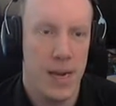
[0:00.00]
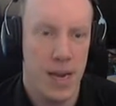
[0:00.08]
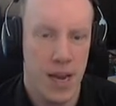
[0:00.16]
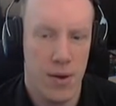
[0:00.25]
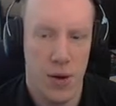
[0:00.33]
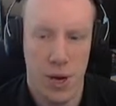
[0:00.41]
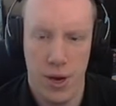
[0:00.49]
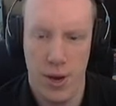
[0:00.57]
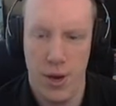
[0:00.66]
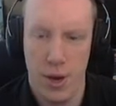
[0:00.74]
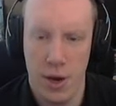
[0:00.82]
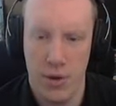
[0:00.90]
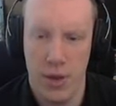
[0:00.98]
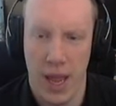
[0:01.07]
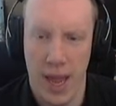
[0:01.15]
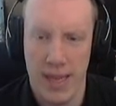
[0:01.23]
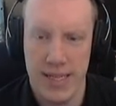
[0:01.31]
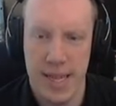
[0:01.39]
Now,
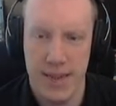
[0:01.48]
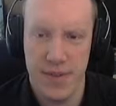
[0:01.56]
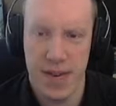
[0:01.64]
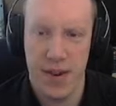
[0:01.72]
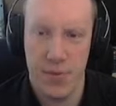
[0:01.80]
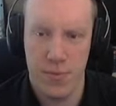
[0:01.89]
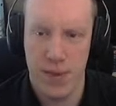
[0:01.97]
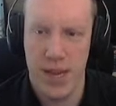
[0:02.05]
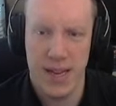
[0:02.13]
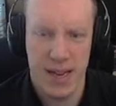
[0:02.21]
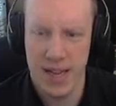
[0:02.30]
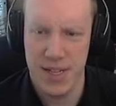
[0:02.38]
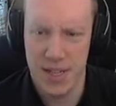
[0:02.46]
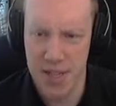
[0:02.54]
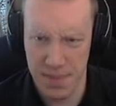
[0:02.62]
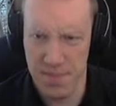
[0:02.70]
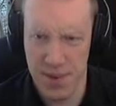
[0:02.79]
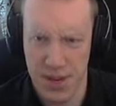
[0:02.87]
okay, I save now, and that's
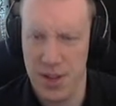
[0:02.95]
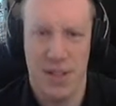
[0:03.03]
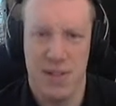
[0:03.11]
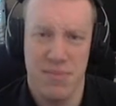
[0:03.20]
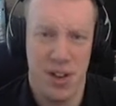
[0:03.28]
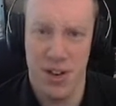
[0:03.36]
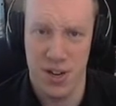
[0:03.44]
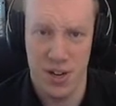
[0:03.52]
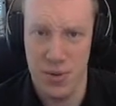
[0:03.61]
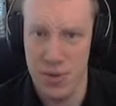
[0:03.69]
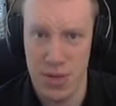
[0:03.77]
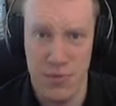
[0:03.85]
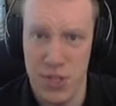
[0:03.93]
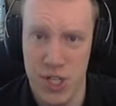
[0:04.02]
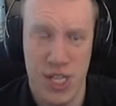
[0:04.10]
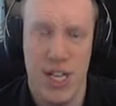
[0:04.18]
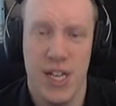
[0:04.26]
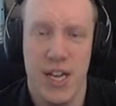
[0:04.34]
not because I'm gonna do some
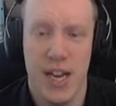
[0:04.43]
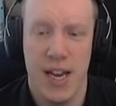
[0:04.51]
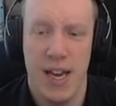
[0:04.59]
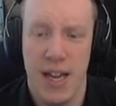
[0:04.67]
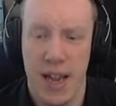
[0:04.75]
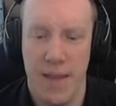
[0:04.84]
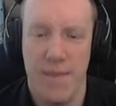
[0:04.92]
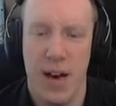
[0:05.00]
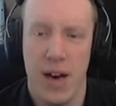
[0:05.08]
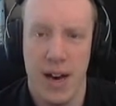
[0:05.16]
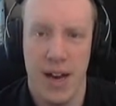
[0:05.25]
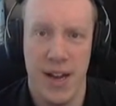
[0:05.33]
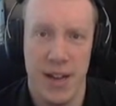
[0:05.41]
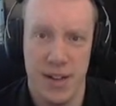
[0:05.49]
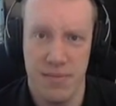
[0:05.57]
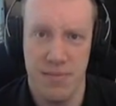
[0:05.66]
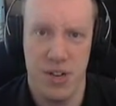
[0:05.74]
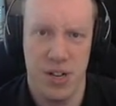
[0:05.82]
cheat and if
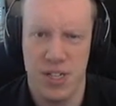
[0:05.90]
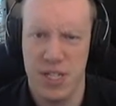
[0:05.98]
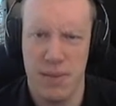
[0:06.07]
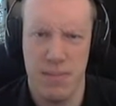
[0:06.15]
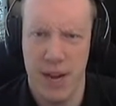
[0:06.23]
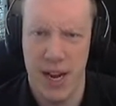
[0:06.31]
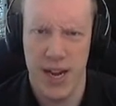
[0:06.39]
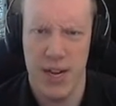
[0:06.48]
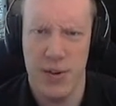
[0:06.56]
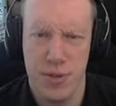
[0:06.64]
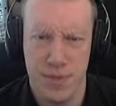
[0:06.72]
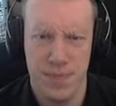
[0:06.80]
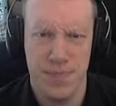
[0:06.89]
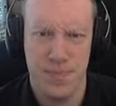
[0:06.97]
I knock somebody out,